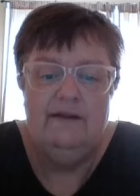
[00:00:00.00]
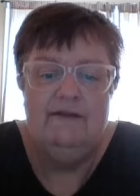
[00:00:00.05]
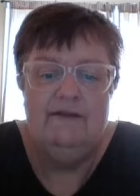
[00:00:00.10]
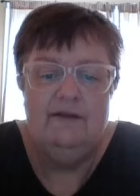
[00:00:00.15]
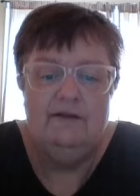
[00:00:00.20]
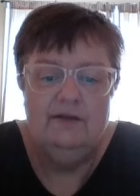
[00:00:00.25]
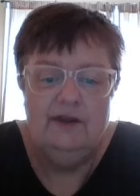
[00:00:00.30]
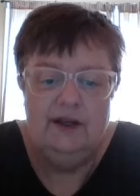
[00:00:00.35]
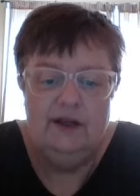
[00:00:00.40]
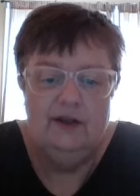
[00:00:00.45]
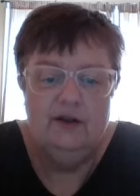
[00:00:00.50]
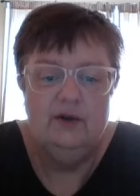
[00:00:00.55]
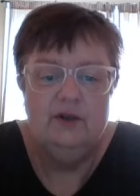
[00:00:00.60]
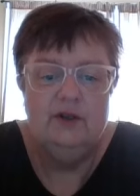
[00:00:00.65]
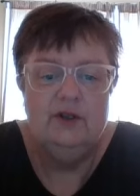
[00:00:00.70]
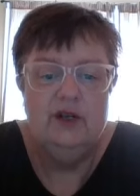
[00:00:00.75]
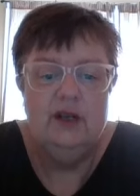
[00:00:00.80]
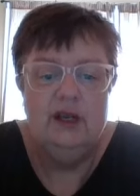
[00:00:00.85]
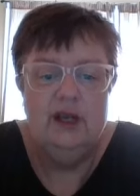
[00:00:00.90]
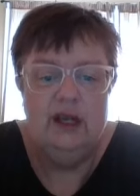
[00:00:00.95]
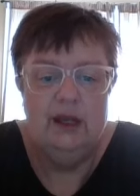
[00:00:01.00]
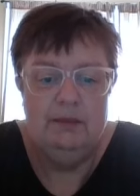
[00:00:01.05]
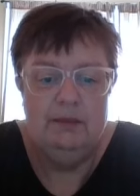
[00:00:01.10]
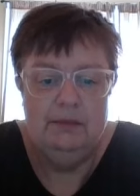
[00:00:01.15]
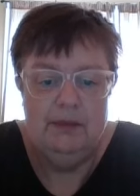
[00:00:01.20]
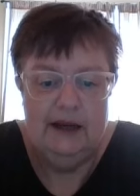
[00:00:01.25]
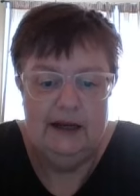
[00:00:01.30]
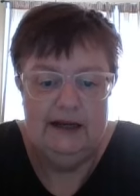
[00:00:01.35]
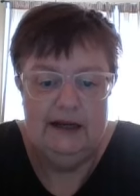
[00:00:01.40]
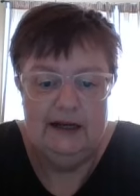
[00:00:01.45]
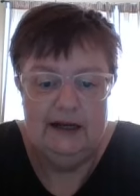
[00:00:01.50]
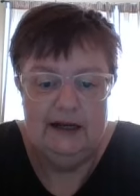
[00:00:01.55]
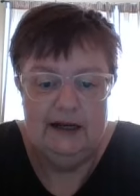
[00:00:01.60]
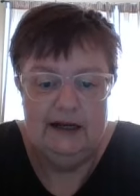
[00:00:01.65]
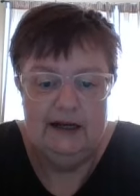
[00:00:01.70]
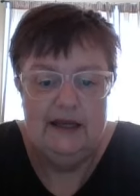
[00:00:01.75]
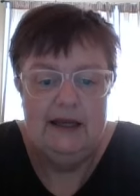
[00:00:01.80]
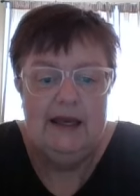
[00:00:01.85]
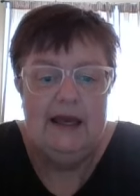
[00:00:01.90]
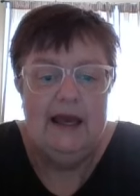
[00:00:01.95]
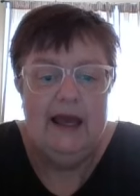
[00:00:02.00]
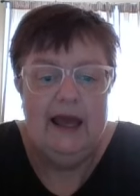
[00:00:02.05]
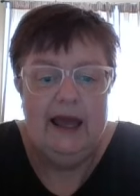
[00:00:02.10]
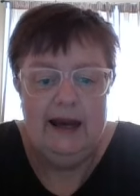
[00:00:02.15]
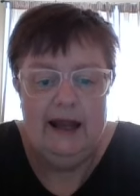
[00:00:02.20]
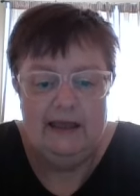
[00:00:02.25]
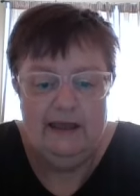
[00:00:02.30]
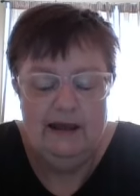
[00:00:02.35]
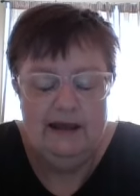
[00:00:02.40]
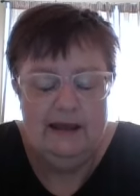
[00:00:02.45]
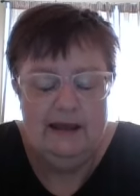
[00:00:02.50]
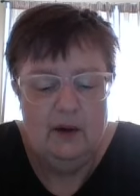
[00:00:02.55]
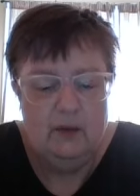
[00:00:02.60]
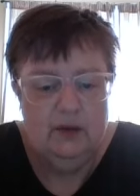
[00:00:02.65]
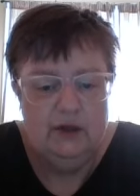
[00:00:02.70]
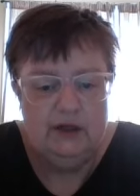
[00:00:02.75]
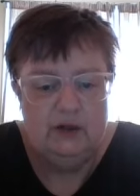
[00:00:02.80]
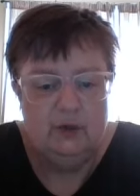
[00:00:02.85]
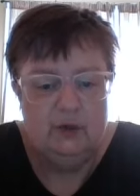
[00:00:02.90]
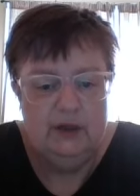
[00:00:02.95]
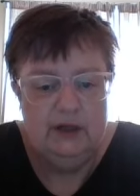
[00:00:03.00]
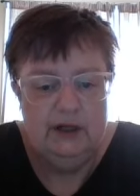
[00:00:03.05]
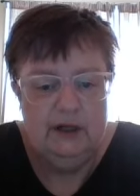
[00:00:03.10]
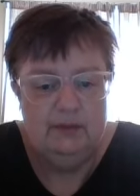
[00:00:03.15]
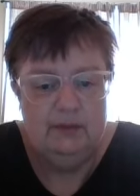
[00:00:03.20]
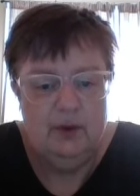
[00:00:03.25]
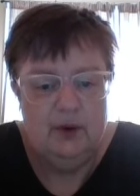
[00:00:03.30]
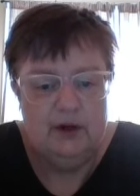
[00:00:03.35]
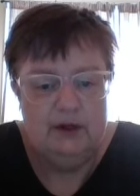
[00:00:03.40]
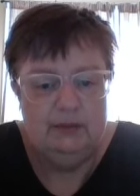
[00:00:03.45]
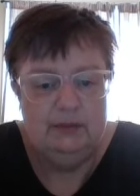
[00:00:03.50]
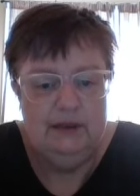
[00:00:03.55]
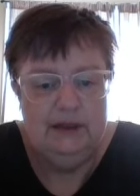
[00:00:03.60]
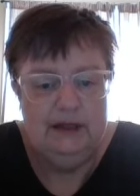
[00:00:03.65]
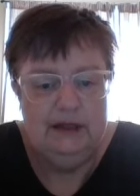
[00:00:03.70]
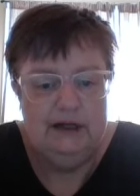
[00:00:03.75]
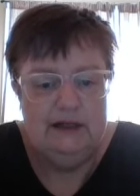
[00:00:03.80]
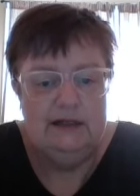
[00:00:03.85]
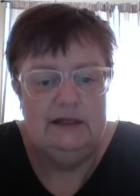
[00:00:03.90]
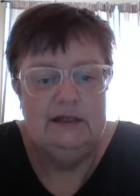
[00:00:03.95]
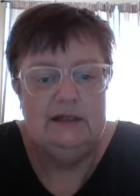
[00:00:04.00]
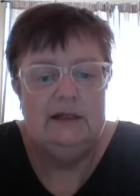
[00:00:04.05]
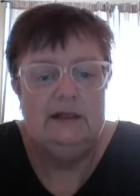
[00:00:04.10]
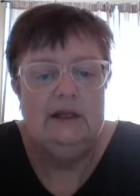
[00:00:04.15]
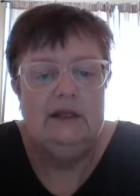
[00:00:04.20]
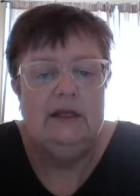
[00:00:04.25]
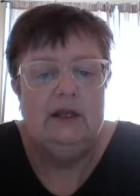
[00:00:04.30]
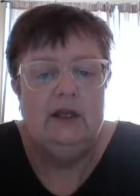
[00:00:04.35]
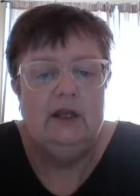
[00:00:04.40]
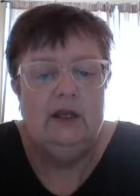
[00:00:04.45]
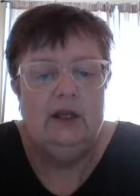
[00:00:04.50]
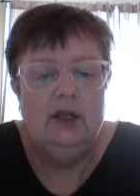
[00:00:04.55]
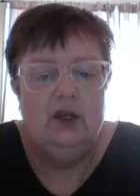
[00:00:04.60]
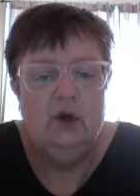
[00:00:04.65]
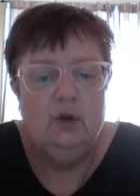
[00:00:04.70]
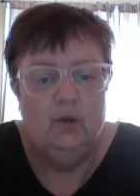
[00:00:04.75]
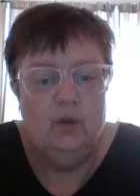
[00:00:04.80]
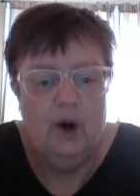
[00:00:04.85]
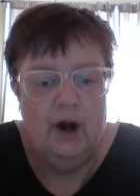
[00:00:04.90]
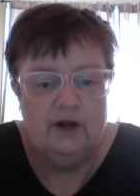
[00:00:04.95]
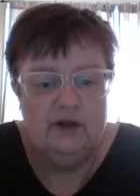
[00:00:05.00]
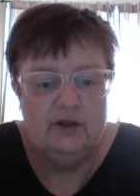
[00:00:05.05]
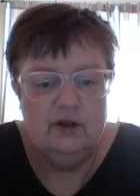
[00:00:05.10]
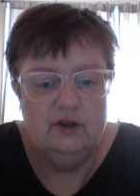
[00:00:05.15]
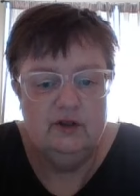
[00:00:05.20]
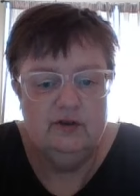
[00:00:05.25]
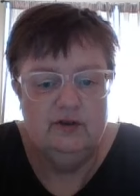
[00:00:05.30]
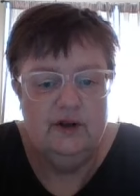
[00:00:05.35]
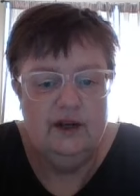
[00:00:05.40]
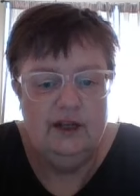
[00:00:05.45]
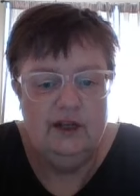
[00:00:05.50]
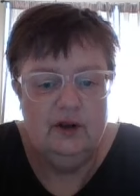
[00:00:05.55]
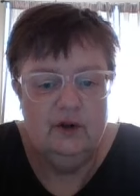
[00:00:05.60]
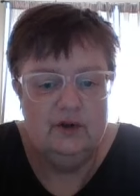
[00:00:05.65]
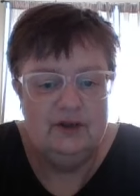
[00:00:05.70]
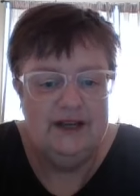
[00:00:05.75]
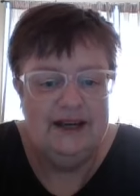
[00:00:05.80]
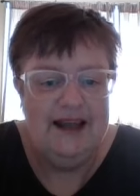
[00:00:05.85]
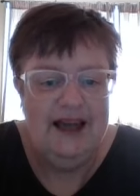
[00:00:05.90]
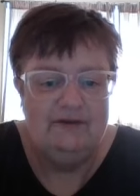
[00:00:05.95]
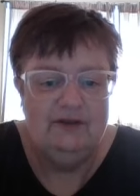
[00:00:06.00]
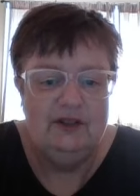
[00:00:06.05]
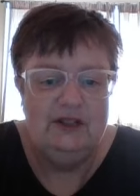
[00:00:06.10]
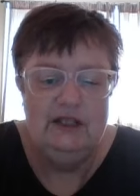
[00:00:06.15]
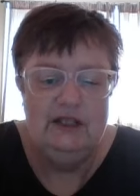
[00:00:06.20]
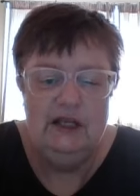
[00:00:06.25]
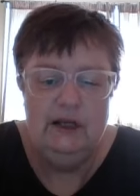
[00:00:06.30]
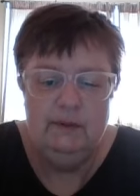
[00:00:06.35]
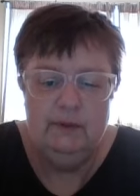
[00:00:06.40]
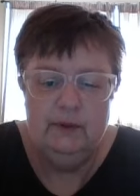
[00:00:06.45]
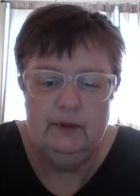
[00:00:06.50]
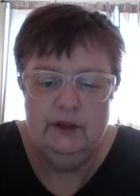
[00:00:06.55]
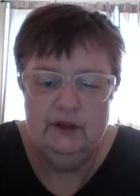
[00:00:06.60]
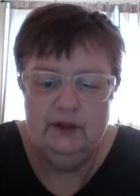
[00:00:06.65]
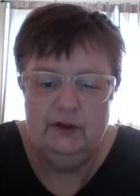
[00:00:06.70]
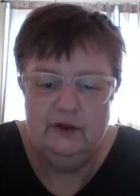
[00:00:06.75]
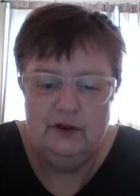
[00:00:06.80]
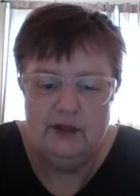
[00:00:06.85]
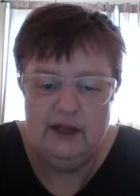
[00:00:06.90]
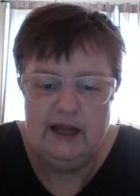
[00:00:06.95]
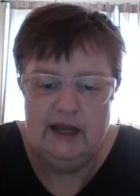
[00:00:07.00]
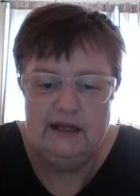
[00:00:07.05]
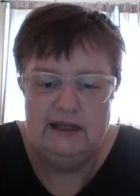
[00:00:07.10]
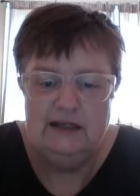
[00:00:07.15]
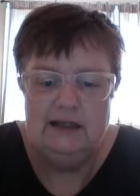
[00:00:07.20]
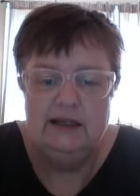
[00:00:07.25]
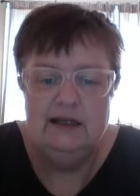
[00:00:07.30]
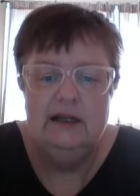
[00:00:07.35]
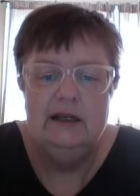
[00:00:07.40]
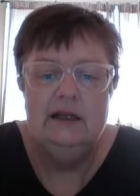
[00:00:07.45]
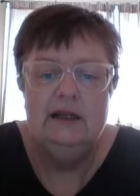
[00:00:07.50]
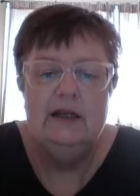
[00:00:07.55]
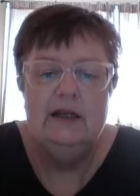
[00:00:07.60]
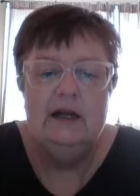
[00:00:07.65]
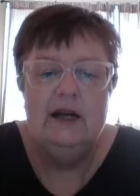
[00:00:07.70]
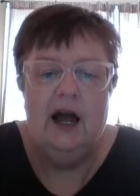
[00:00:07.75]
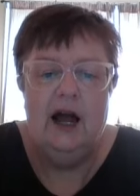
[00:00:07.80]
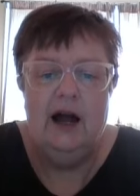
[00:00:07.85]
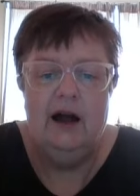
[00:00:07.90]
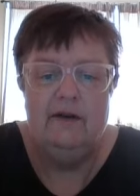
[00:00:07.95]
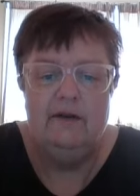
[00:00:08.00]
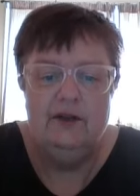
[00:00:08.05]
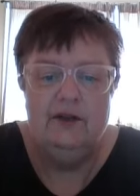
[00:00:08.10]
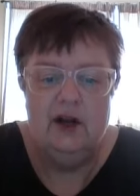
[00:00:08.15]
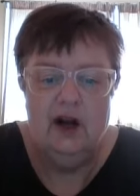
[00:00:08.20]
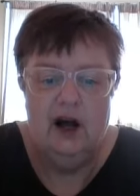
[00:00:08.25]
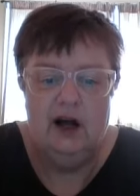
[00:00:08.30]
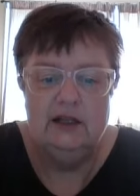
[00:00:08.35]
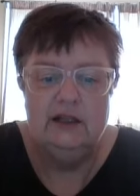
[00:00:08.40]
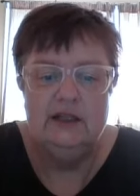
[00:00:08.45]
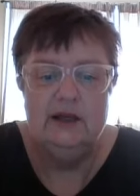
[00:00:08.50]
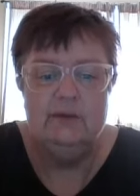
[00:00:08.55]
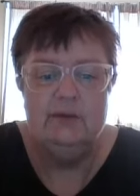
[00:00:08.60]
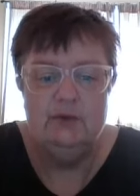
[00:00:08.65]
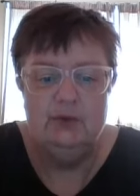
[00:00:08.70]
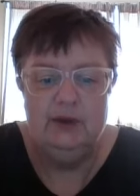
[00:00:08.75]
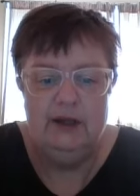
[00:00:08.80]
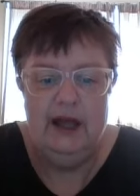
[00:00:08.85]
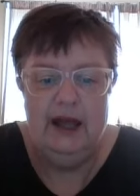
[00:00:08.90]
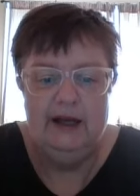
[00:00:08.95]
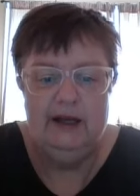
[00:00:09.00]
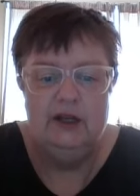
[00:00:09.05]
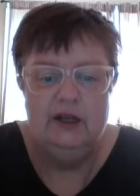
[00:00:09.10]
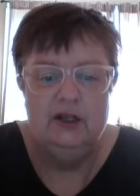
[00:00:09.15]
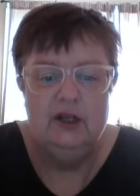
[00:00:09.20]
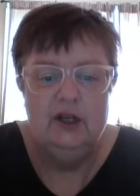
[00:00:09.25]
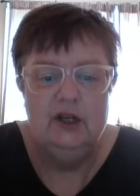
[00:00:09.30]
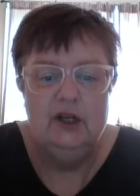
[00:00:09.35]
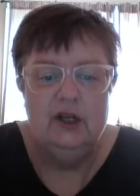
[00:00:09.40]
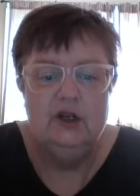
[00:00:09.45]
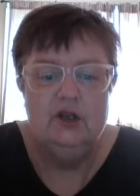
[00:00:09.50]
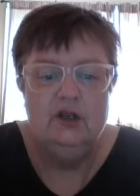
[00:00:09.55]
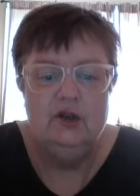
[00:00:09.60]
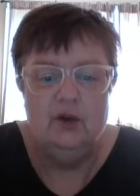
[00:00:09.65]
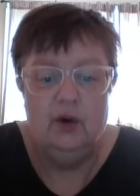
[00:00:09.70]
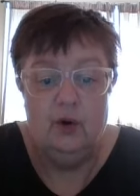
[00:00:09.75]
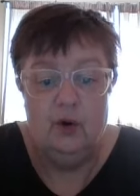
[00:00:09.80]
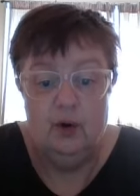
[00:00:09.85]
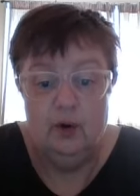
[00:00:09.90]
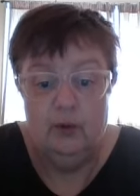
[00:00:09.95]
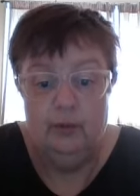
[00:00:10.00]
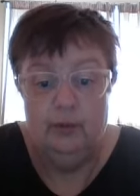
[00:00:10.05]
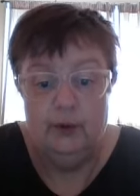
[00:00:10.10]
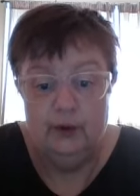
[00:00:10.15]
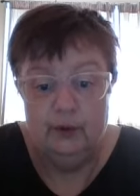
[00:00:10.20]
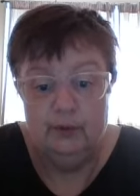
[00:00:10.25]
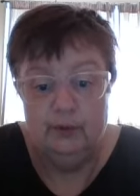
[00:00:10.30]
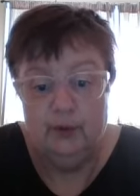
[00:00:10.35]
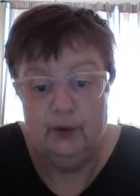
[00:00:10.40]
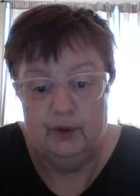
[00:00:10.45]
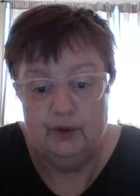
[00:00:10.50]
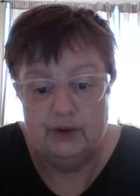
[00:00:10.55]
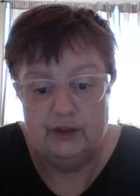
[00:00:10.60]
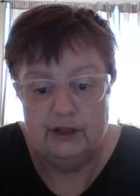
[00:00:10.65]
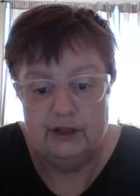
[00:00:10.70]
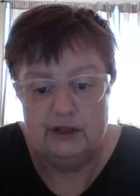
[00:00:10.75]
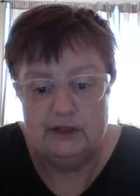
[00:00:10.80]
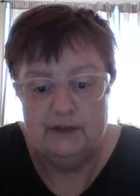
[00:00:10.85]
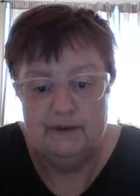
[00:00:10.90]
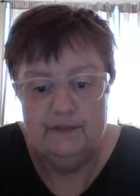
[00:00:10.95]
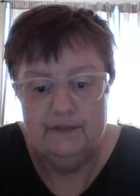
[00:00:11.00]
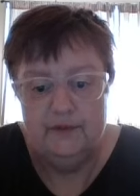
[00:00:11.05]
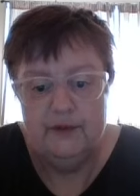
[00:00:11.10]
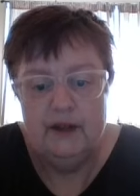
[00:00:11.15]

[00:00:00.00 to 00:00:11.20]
of videos embedded in it. And I think that one's really important because you can watch those videos and have a deeper understanding of the concepts related to the whole birth process.